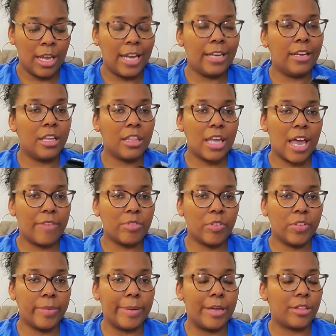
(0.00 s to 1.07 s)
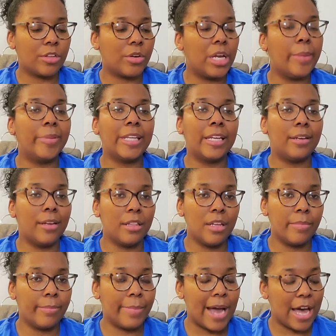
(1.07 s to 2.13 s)
it doesn't have the flip out screen, but that
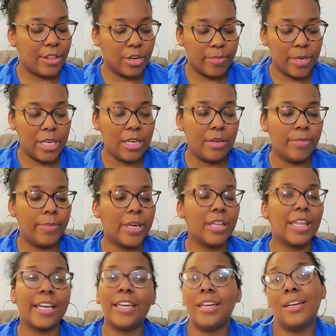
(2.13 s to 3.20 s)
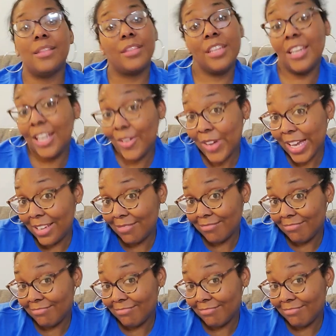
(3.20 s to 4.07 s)
doesn't bother me because I can't see anyway.